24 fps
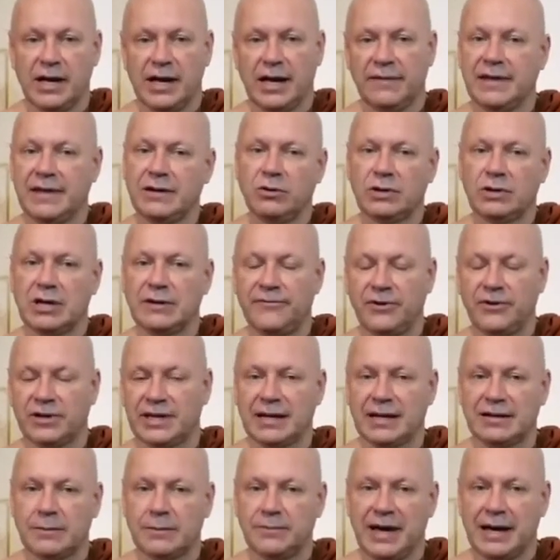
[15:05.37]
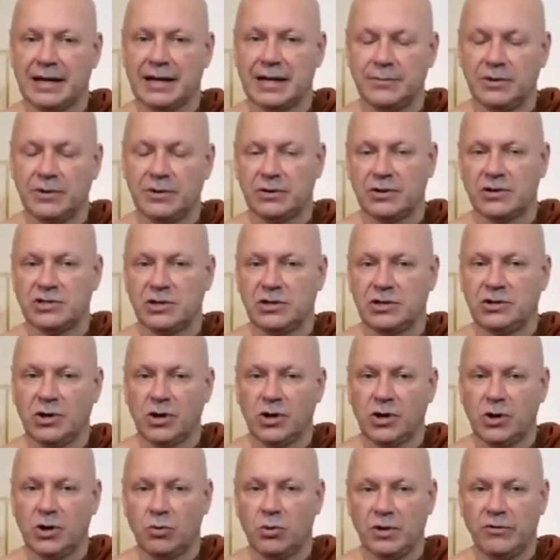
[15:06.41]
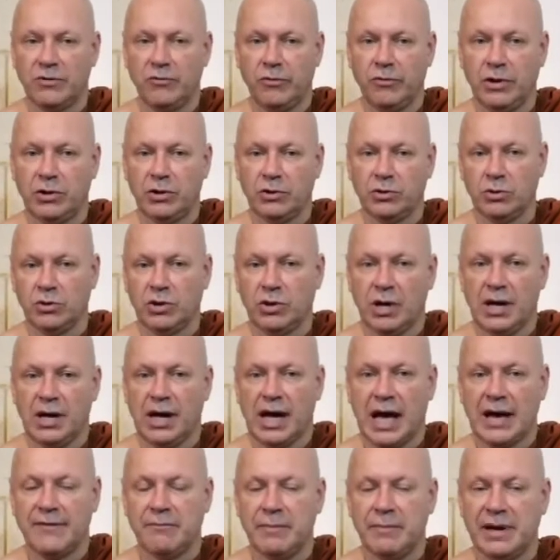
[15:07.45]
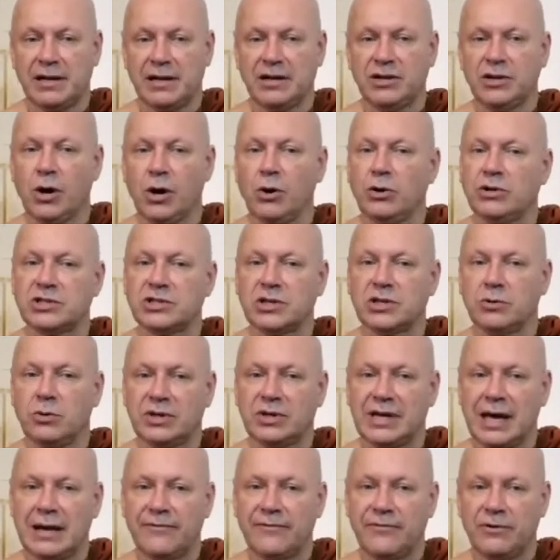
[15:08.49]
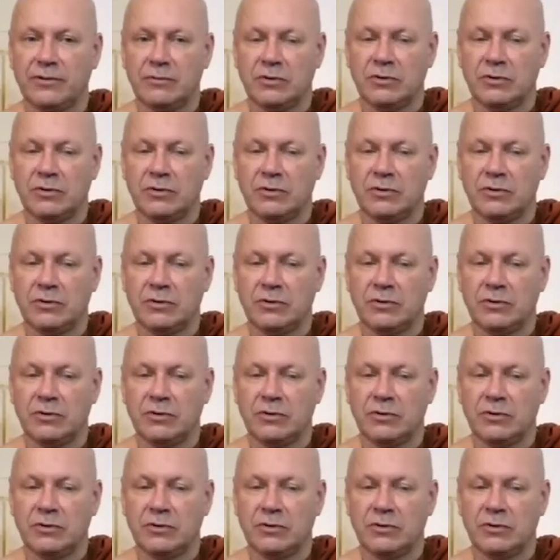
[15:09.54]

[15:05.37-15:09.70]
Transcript: and then you can forget about it because you know, well, you have made a note so you can